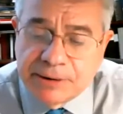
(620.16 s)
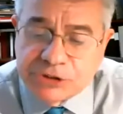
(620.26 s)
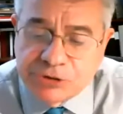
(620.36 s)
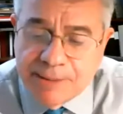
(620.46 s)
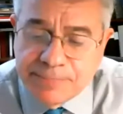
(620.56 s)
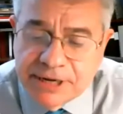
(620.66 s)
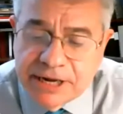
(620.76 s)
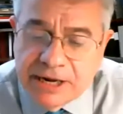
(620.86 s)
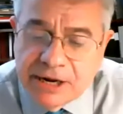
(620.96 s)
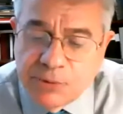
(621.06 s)
Trump
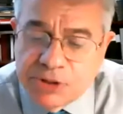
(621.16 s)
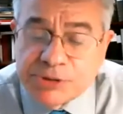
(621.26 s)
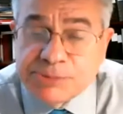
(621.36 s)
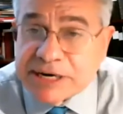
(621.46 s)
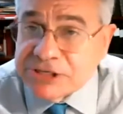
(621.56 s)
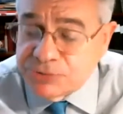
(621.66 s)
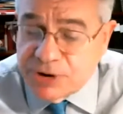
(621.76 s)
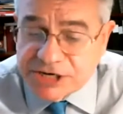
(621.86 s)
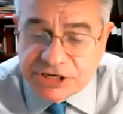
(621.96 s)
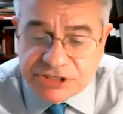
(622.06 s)
with respect to
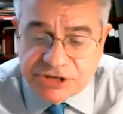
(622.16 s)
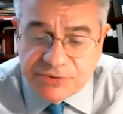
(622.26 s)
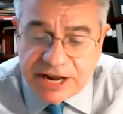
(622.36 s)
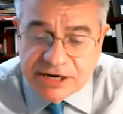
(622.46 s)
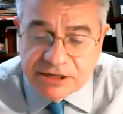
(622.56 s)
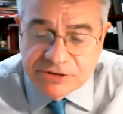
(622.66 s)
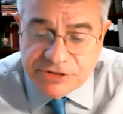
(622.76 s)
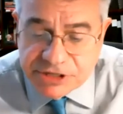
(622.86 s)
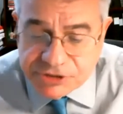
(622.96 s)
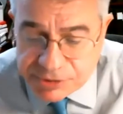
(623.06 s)
Russia. So that includes
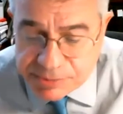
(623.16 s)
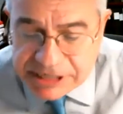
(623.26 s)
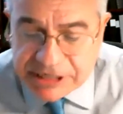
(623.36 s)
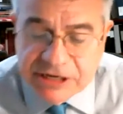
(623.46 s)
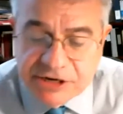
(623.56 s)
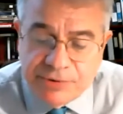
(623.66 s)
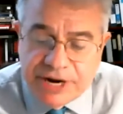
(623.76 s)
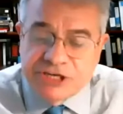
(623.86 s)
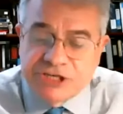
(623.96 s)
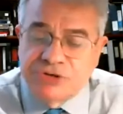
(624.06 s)
the Intermediate
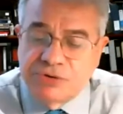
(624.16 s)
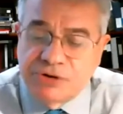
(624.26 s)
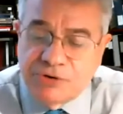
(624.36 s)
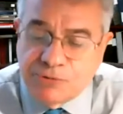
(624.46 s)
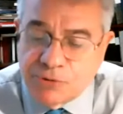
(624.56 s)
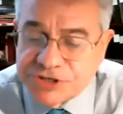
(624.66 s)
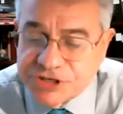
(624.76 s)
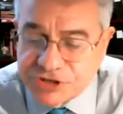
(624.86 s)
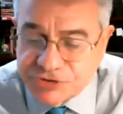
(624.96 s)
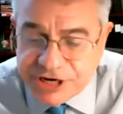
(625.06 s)
Range Nuclear
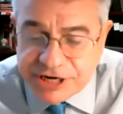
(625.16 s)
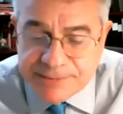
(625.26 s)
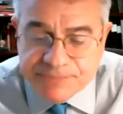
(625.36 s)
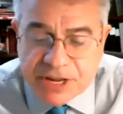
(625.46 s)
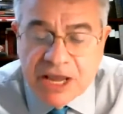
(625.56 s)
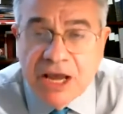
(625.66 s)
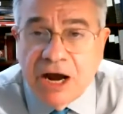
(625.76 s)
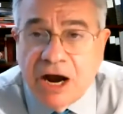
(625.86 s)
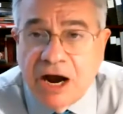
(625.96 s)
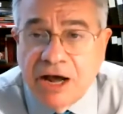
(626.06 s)
Forces Treaty
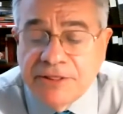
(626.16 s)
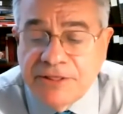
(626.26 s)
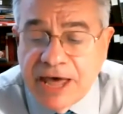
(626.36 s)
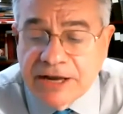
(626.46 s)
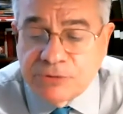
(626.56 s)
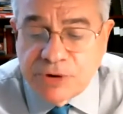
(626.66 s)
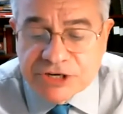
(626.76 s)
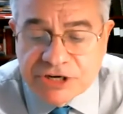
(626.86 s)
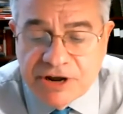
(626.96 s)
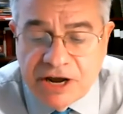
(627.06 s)
that
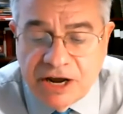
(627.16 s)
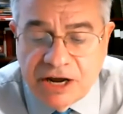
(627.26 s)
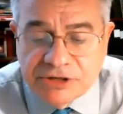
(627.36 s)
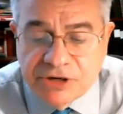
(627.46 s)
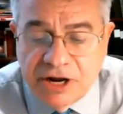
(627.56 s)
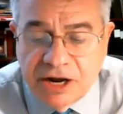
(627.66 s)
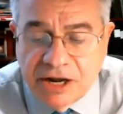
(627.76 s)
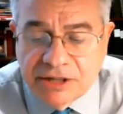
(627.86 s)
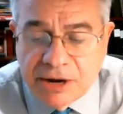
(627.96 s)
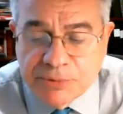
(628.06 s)
Russia
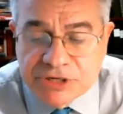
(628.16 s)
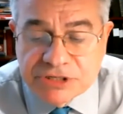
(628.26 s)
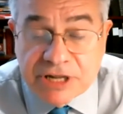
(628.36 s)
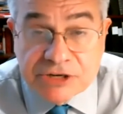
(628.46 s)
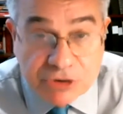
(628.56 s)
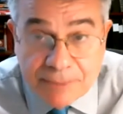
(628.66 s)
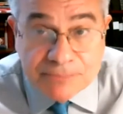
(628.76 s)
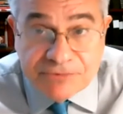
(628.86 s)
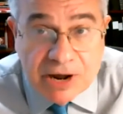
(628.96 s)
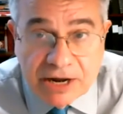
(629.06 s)
that that Trump
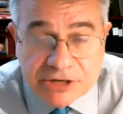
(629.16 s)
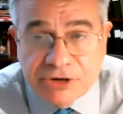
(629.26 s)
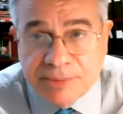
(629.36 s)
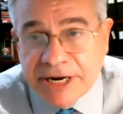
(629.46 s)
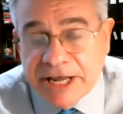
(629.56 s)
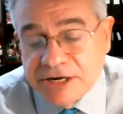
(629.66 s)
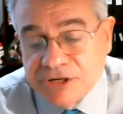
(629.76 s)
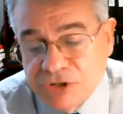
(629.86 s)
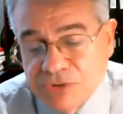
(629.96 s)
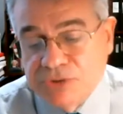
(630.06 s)
uh, terminated
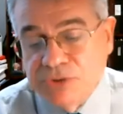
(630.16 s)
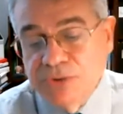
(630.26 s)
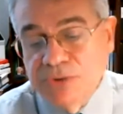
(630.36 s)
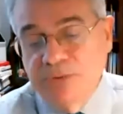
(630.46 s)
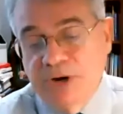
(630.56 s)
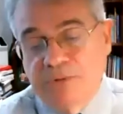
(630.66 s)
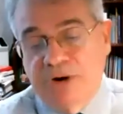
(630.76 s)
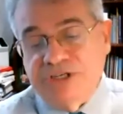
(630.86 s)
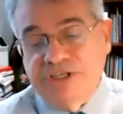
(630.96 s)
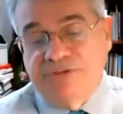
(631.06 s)
due to uh,
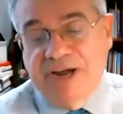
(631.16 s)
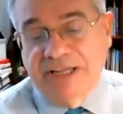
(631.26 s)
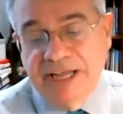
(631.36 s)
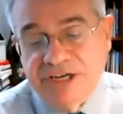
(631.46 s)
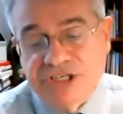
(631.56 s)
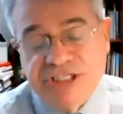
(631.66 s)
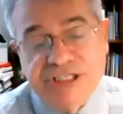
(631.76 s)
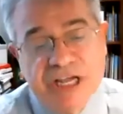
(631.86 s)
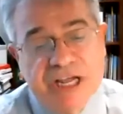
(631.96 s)
Russia's violations.